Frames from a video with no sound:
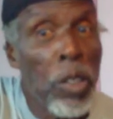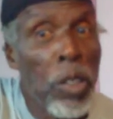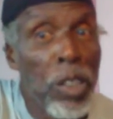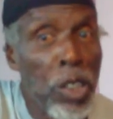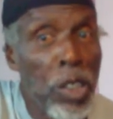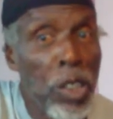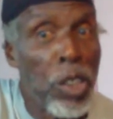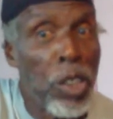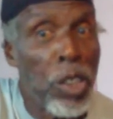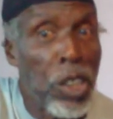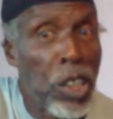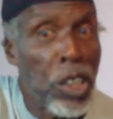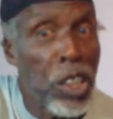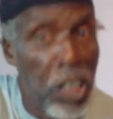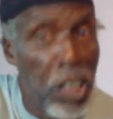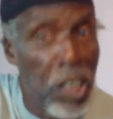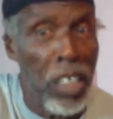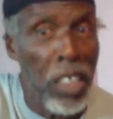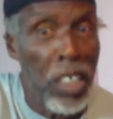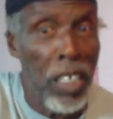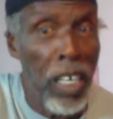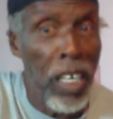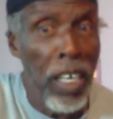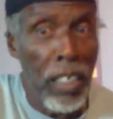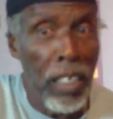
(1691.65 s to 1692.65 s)
they should
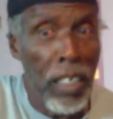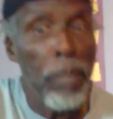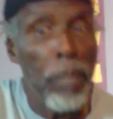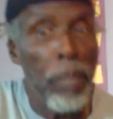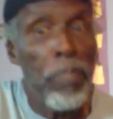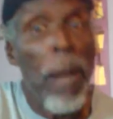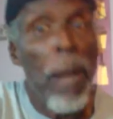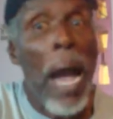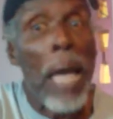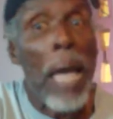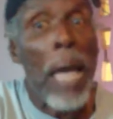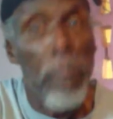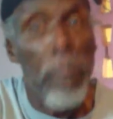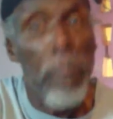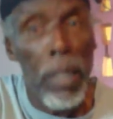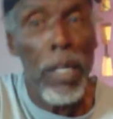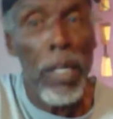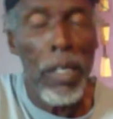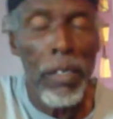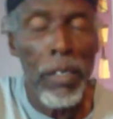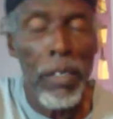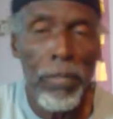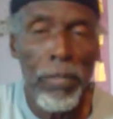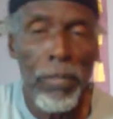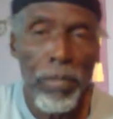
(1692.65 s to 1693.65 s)
see the Bible
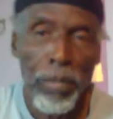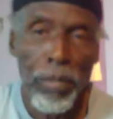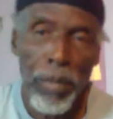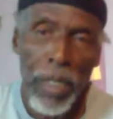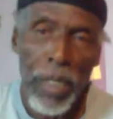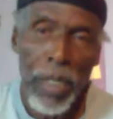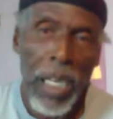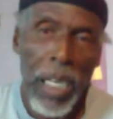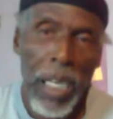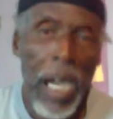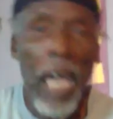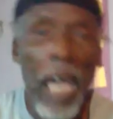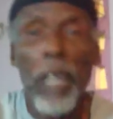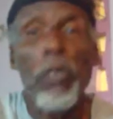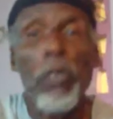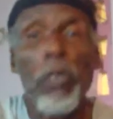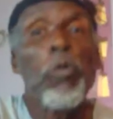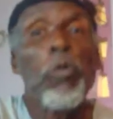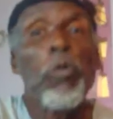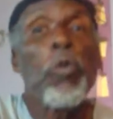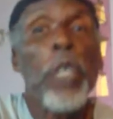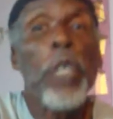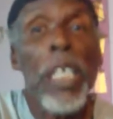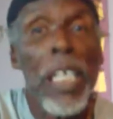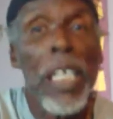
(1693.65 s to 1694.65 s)

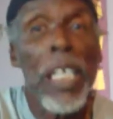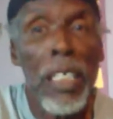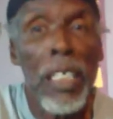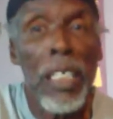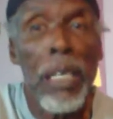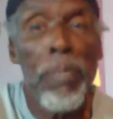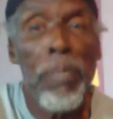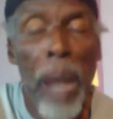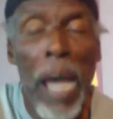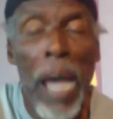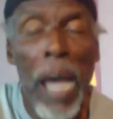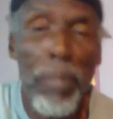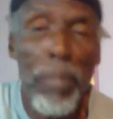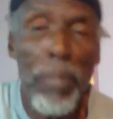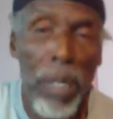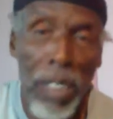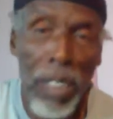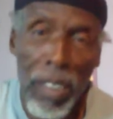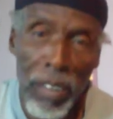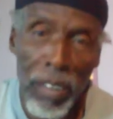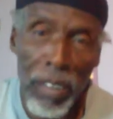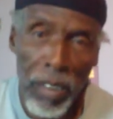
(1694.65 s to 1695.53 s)
and read the Bible